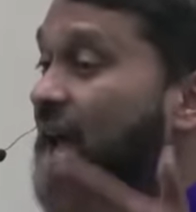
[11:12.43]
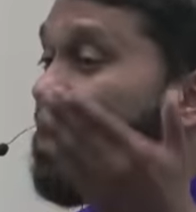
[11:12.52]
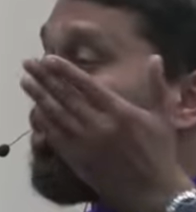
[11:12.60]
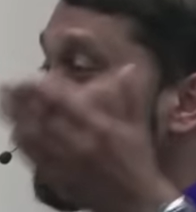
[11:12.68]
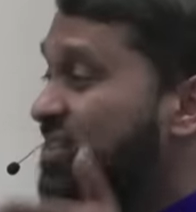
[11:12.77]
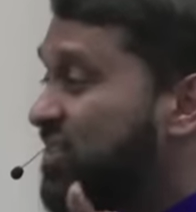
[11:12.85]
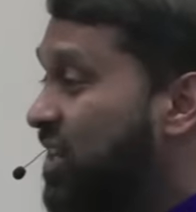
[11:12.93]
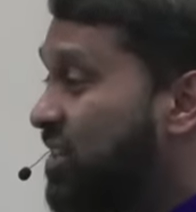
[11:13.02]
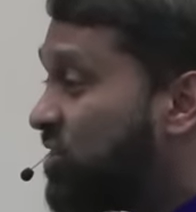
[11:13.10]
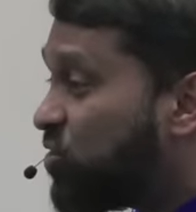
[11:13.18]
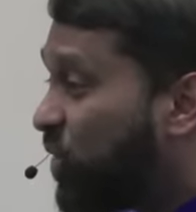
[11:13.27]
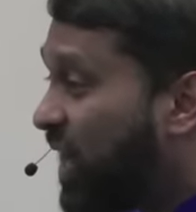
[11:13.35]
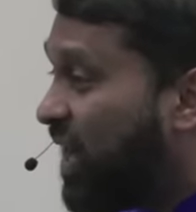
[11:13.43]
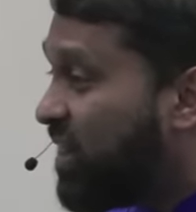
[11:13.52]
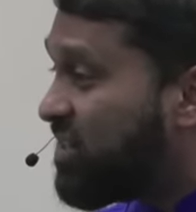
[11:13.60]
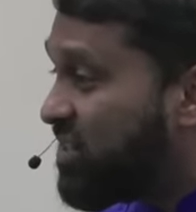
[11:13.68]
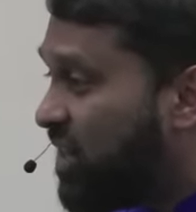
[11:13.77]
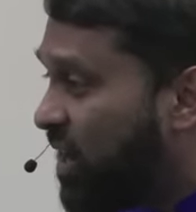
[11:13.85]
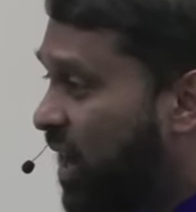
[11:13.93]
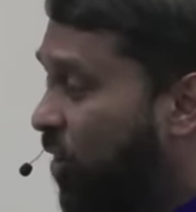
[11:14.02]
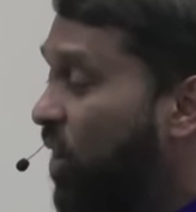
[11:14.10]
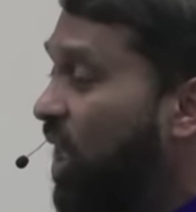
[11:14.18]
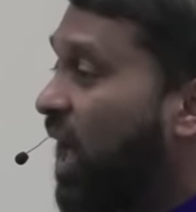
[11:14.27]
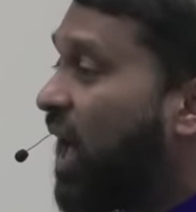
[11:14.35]
And we see this reality now,
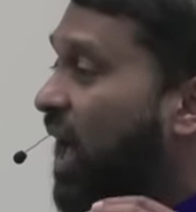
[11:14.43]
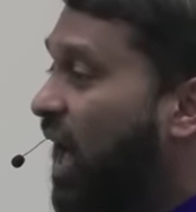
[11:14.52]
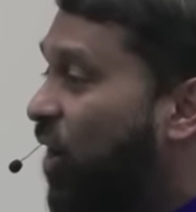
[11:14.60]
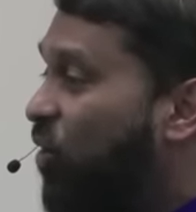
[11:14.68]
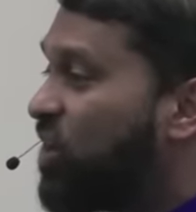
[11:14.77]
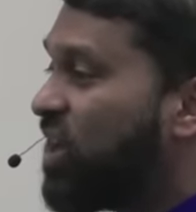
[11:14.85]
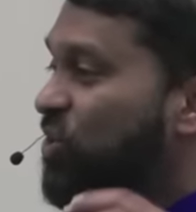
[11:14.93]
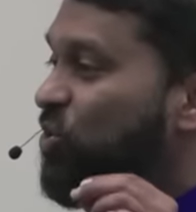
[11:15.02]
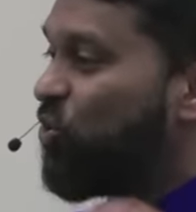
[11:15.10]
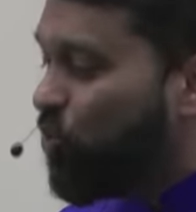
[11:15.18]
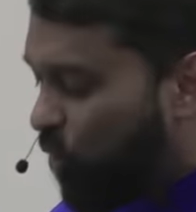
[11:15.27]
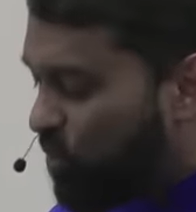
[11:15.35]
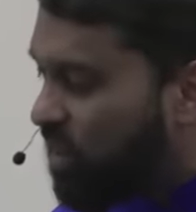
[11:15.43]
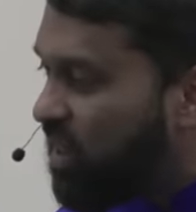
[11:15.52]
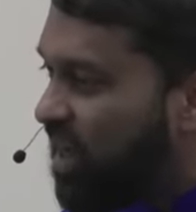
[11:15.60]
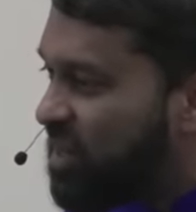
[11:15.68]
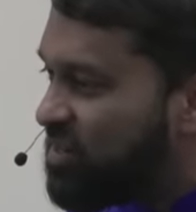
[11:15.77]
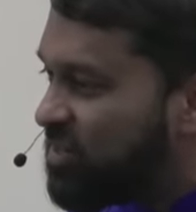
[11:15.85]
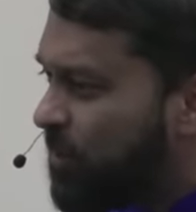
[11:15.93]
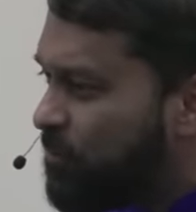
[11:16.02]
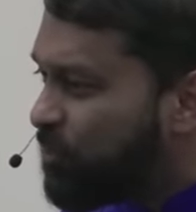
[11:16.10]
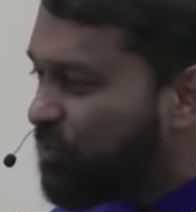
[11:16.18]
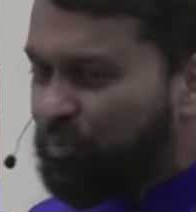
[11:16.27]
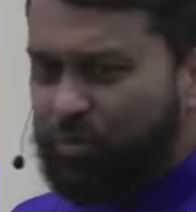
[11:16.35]
how can you normalize
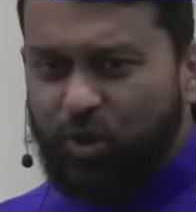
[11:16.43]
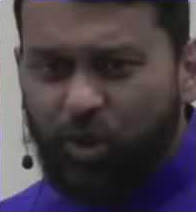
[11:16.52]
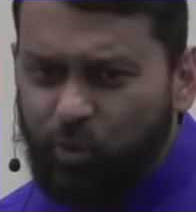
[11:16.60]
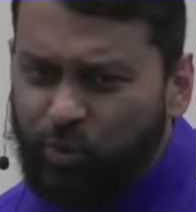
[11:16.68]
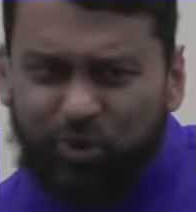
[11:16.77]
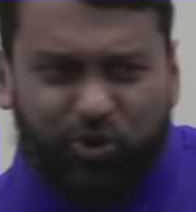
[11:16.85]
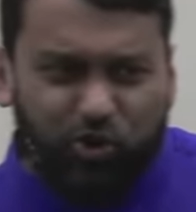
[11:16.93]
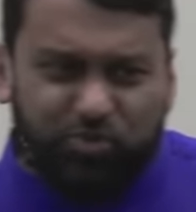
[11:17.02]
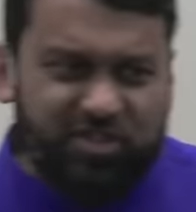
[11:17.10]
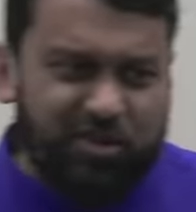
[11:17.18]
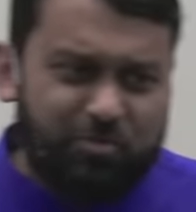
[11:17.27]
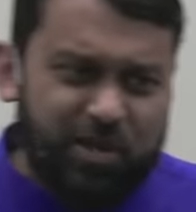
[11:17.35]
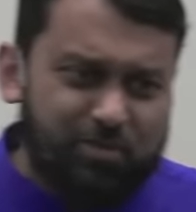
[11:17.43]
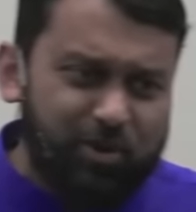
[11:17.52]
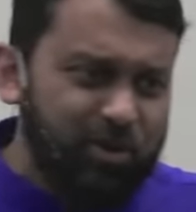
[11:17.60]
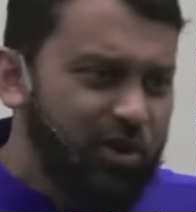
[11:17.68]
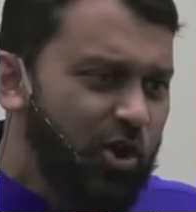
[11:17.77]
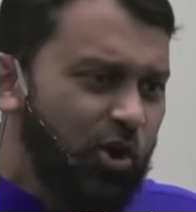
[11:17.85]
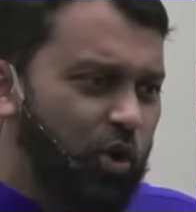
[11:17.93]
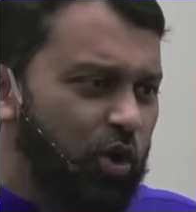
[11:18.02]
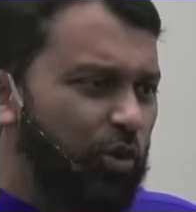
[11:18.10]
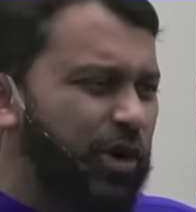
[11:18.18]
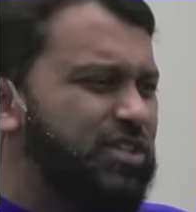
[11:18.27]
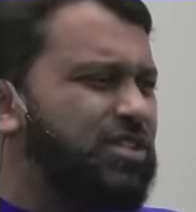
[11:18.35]
with groups of people who are
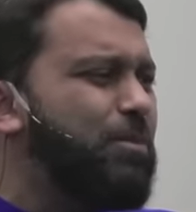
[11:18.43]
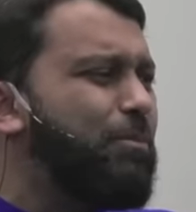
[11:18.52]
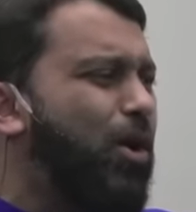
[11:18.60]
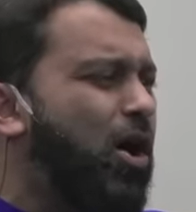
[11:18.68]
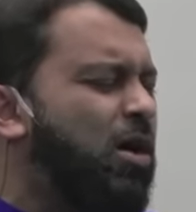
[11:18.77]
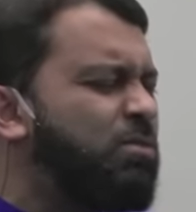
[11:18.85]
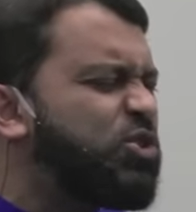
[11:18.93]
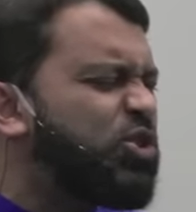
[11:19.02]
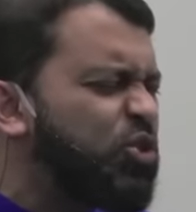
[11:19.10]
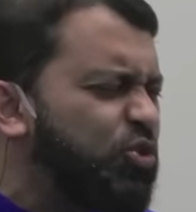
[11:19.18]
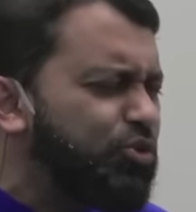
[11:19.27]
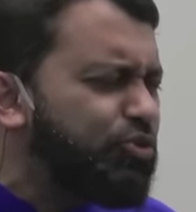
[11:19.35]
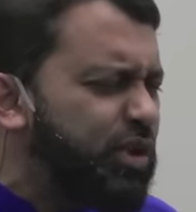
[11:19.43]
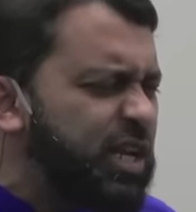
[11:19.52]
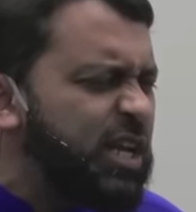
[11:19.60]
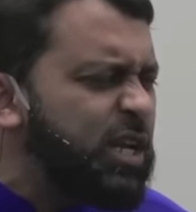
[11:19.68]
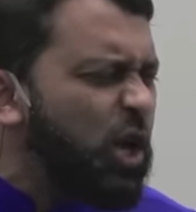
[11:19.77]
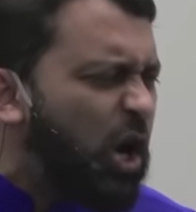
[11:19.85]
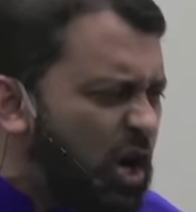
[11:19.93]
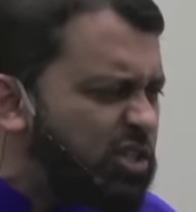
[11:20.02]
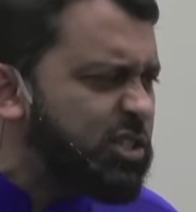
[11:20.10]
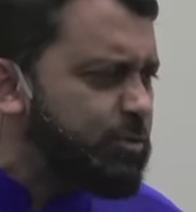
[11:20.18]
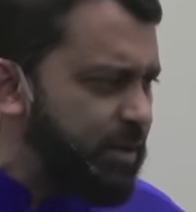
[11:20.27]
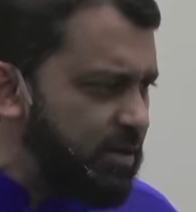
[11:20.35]
going to bomb children in
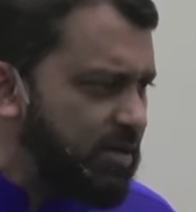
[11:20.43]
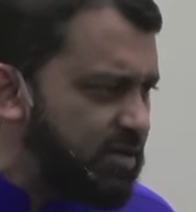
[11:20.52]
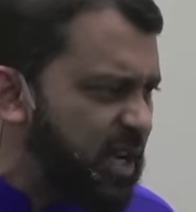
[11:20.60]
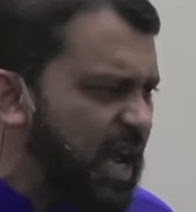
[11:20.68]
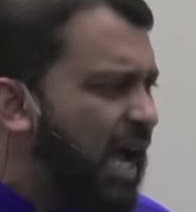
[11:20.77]
hospitals.